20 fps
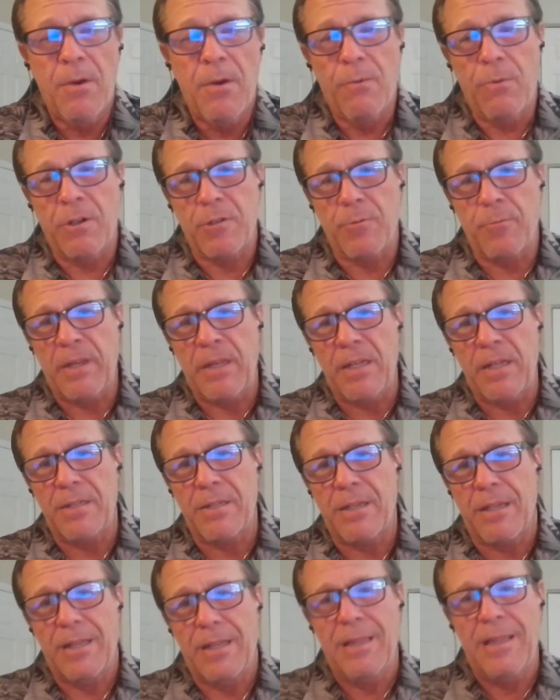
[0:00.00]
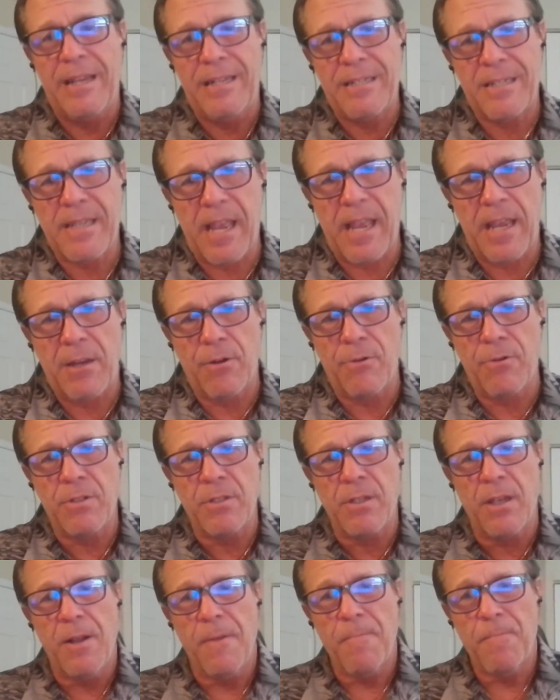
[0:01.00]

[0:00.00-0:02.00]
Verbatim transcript: which means less acres.